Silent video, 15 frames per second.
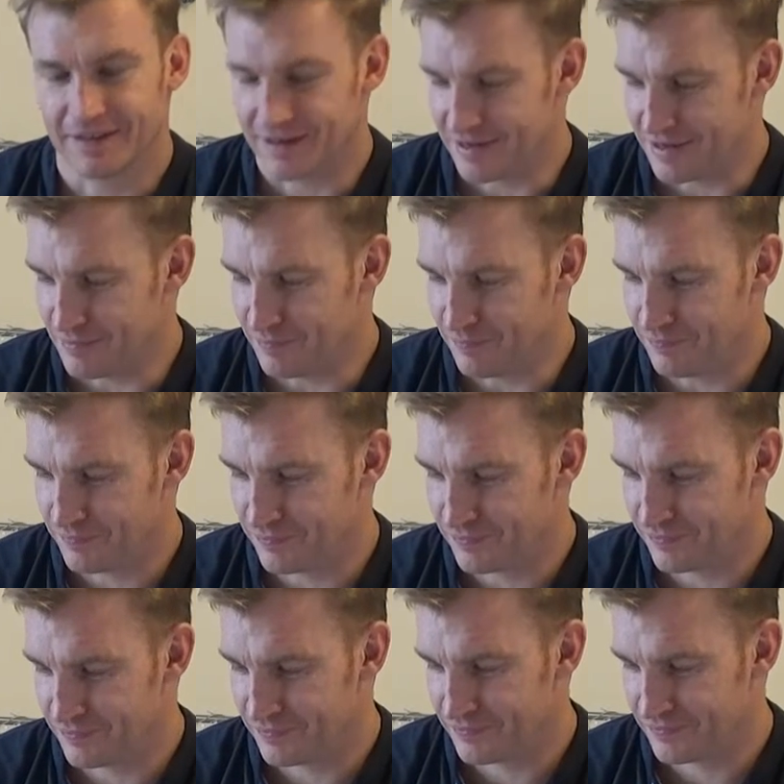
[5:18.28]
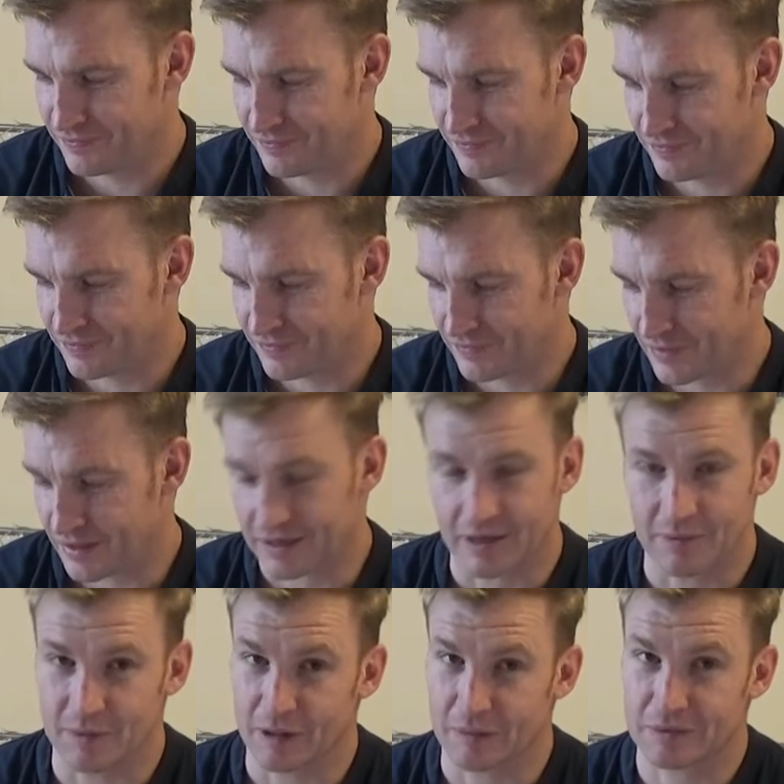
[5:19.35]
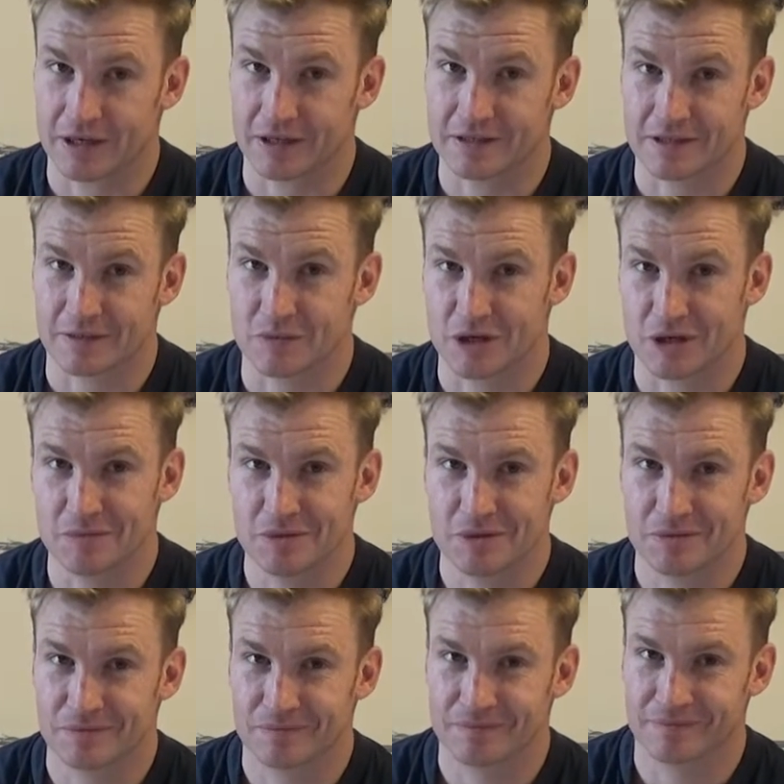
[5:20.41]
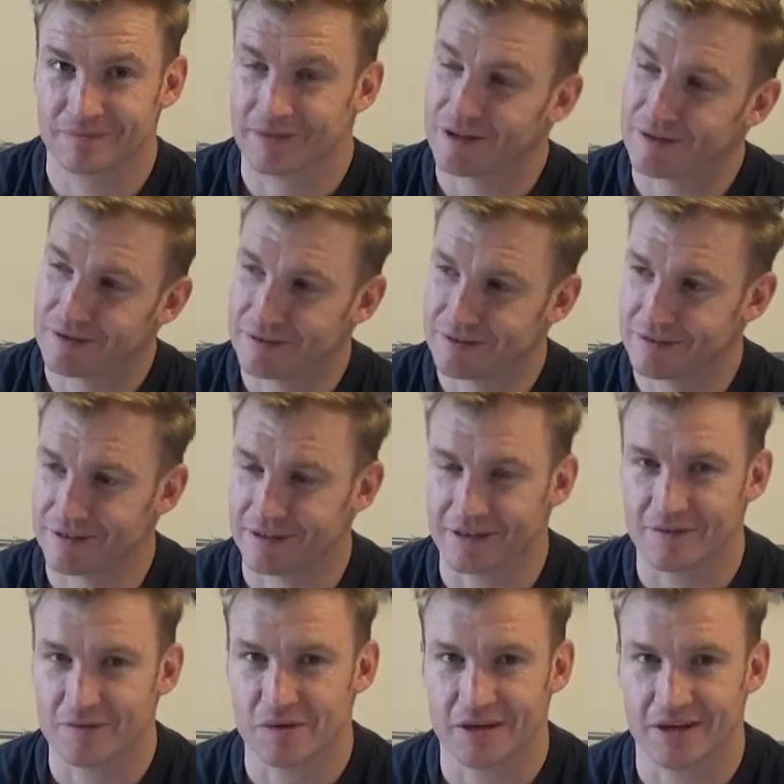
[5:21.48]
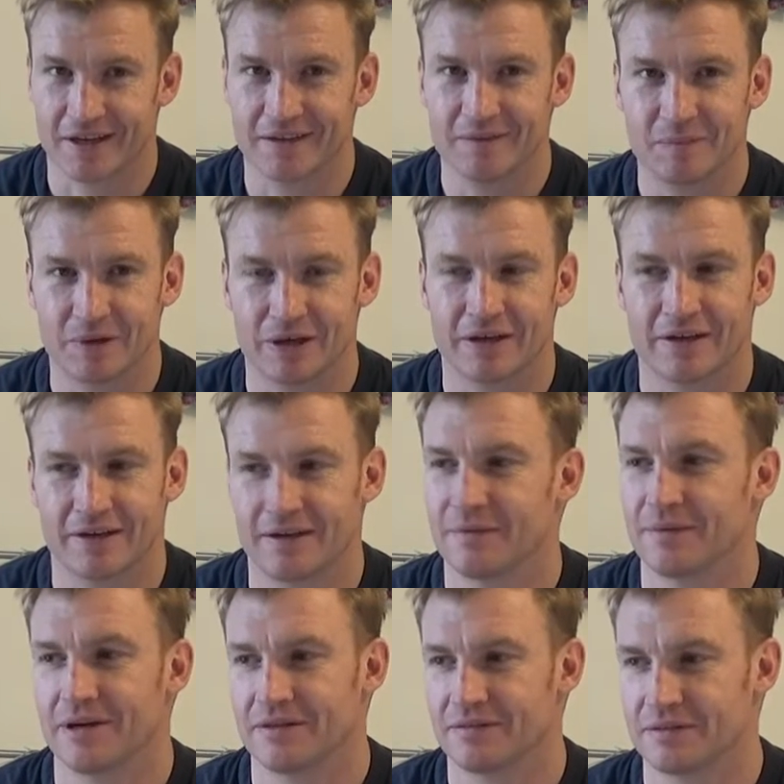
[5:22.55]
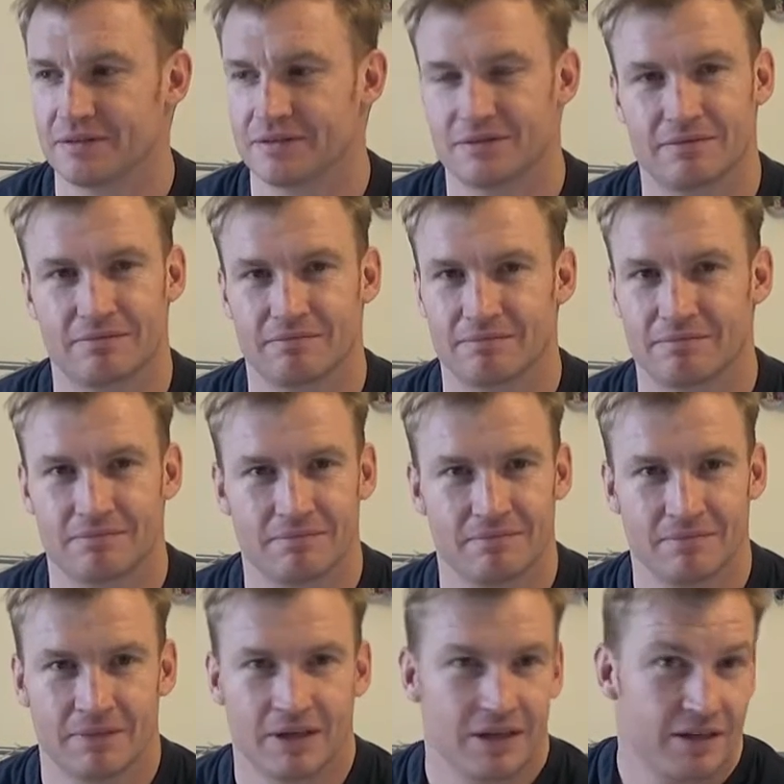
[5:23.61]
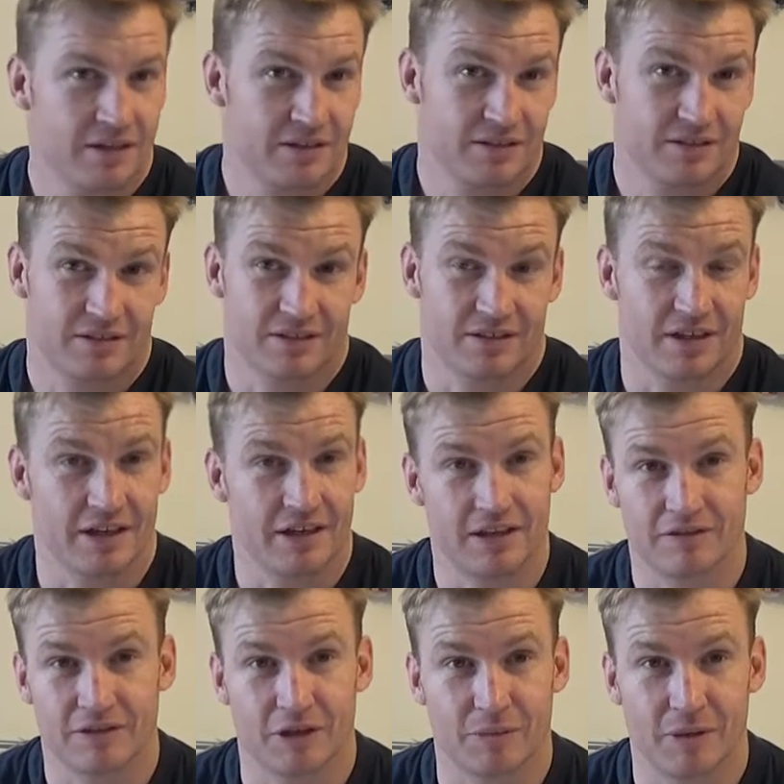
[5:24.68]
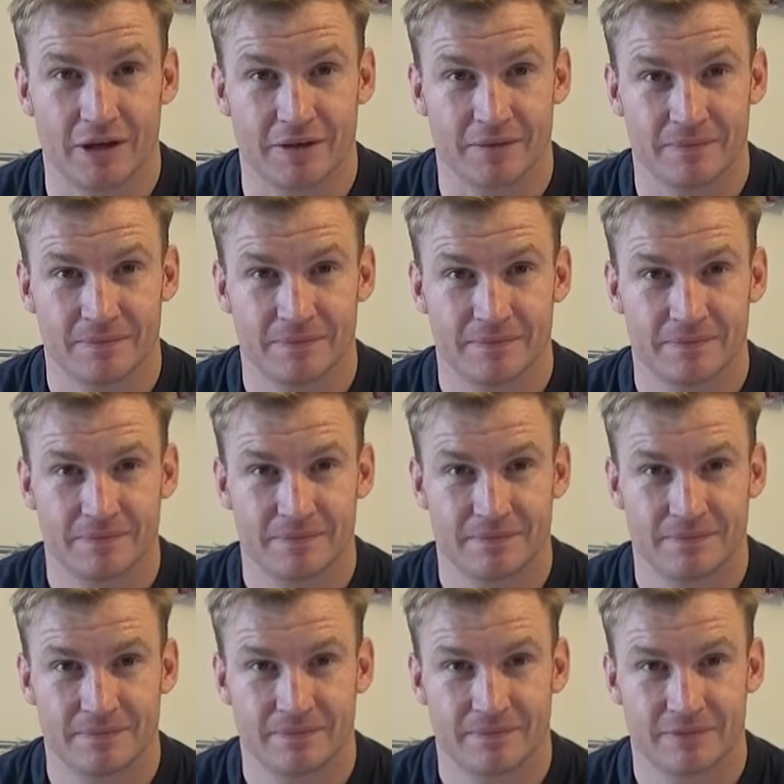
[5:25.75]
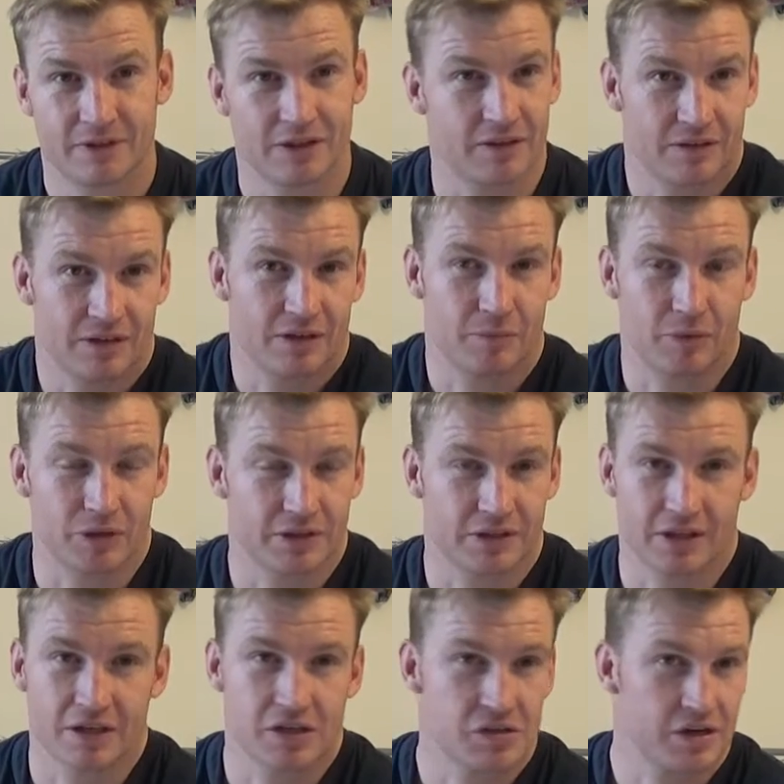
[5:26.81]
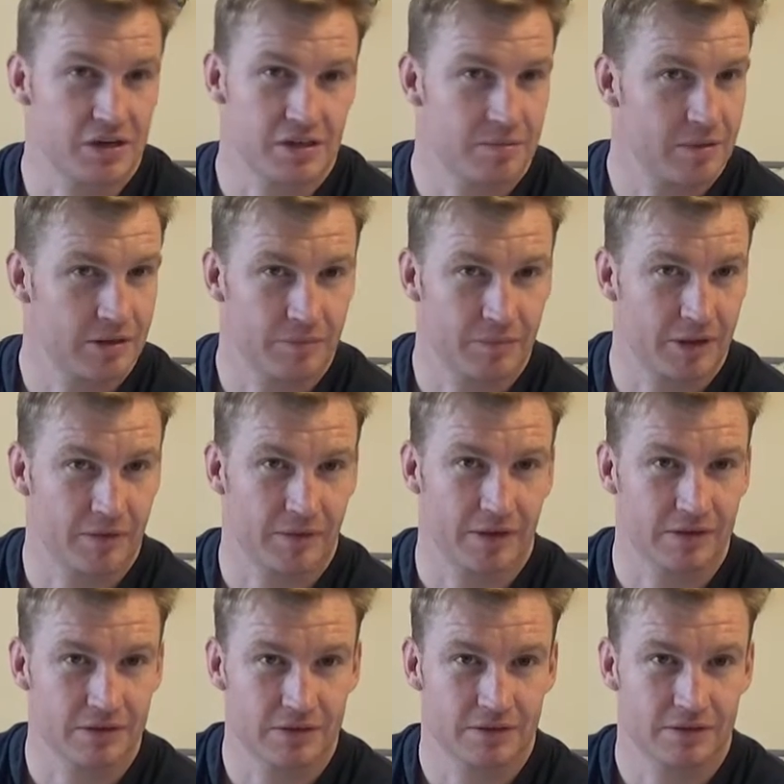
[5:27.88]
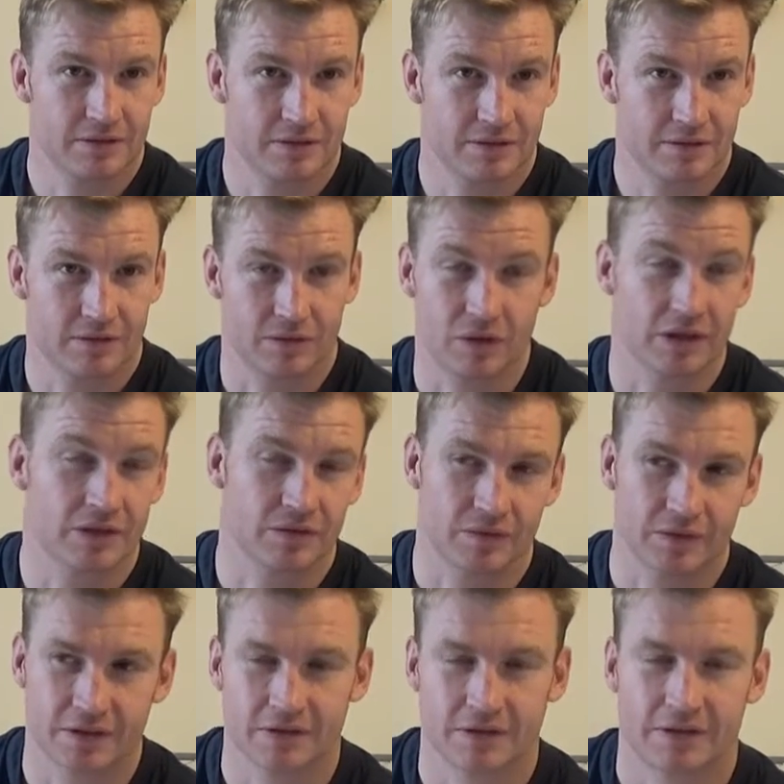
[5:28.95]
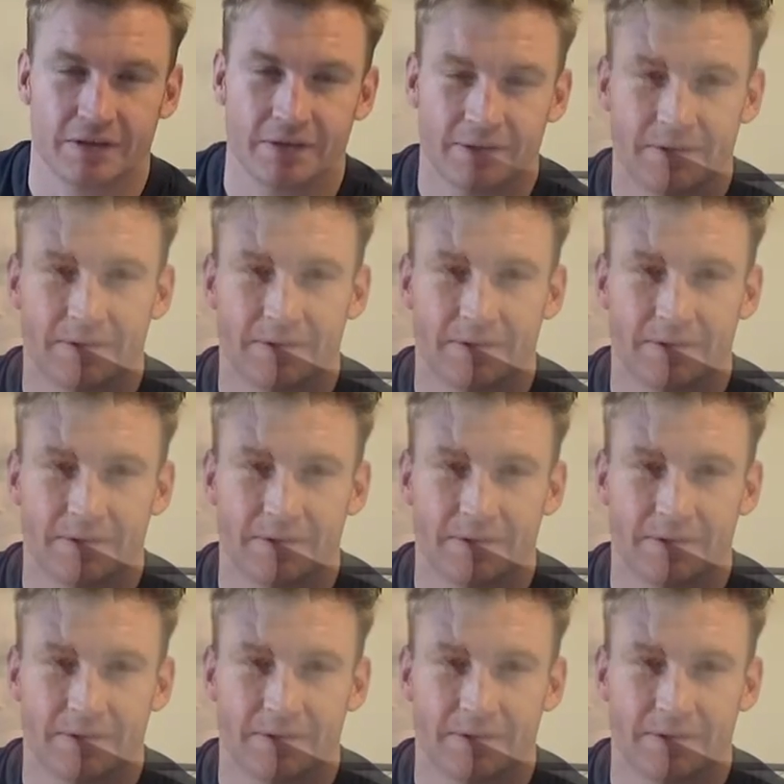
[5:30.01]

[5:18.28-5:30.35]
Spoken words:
I can be uptight sometimes, like everyone can, but I mean, I just let life go by. No point in getting stressed about big things, little things, sorry.